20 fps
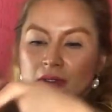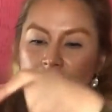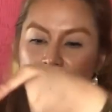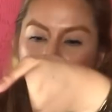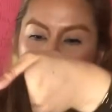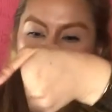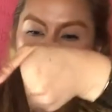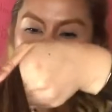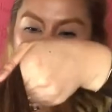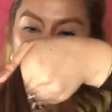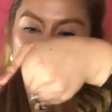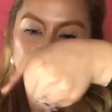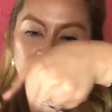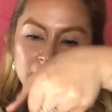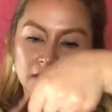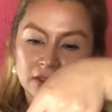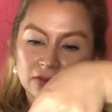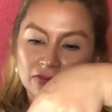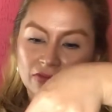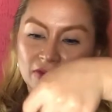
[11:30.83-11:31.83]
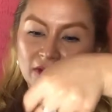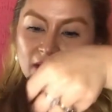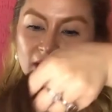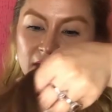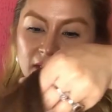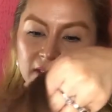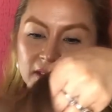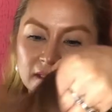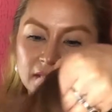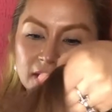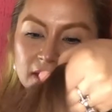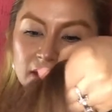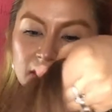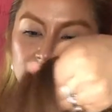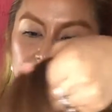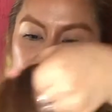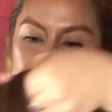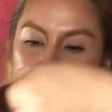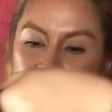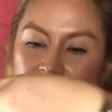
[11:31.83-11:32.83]
So I'll divide it.
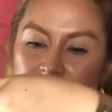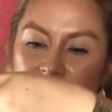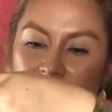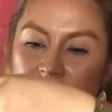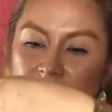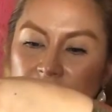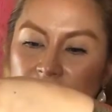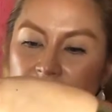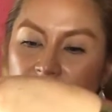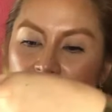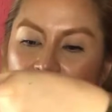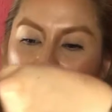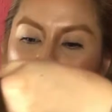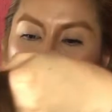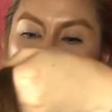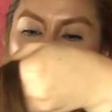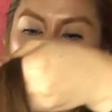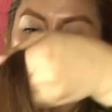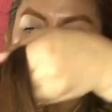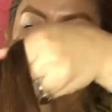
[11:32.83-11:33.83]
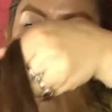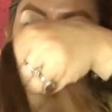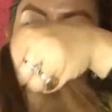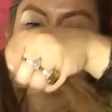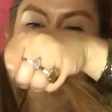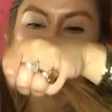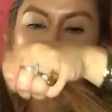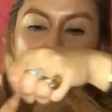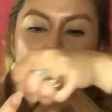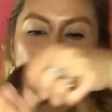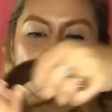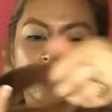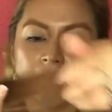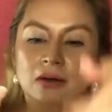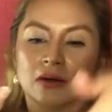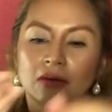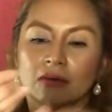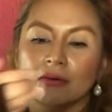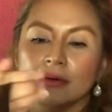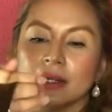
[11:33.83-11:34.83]
Okay.
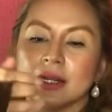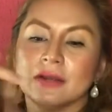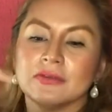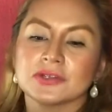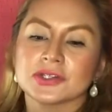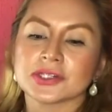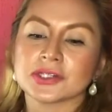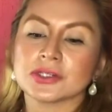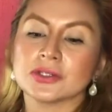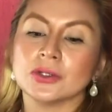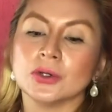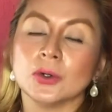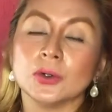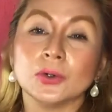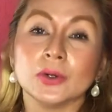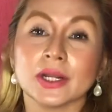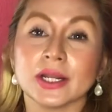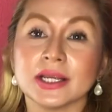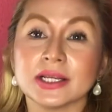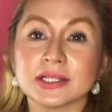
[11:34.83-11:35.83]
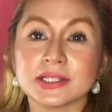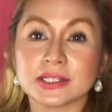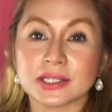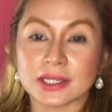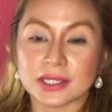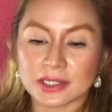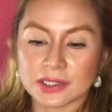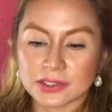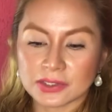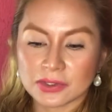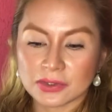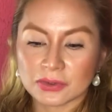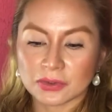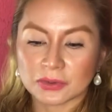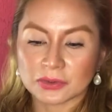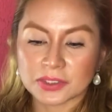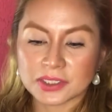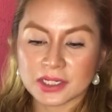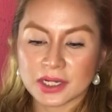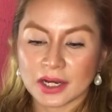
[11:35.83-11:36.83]
What I've just noticed is
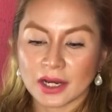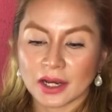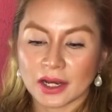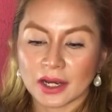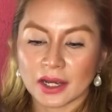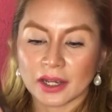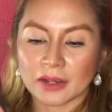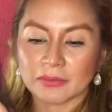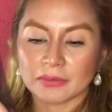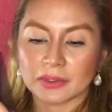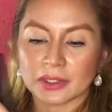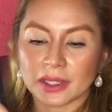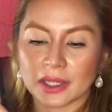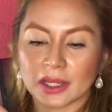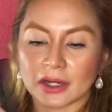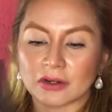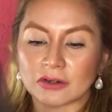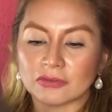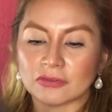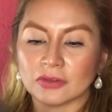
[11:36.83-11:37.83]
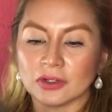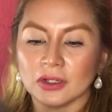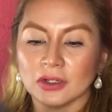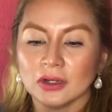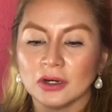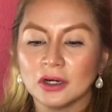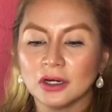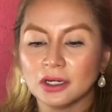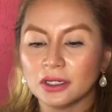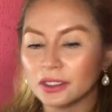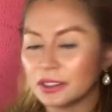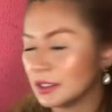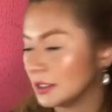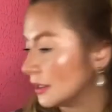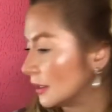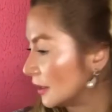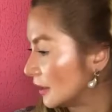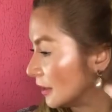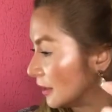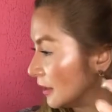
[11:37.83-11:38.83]
through time, the hair of
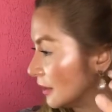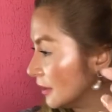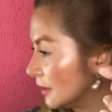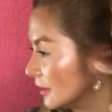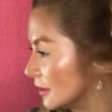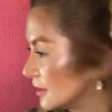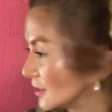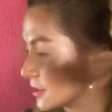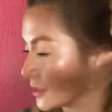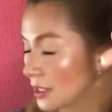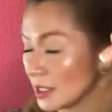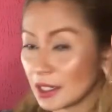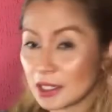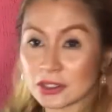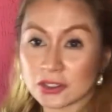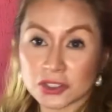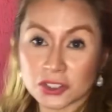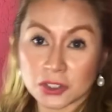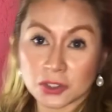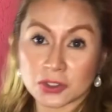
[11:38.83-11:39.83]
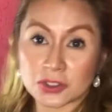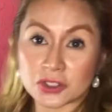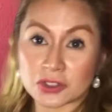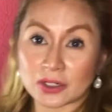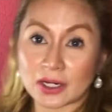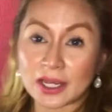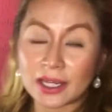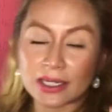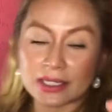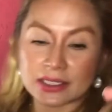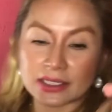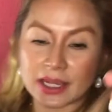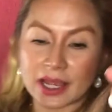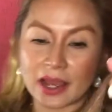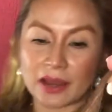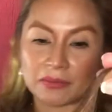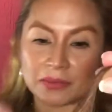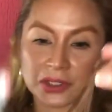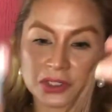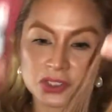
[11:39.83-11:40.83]
Claudia is getting so dry and
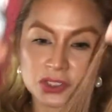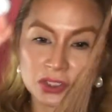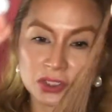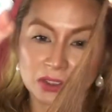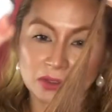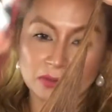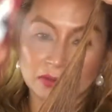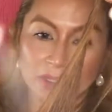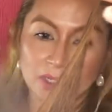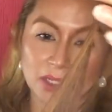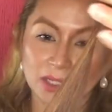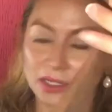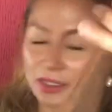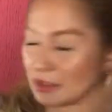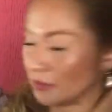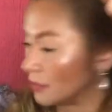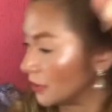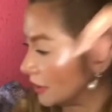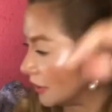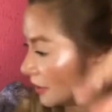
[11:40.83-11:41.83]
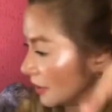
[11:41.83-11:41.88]
damaged already. But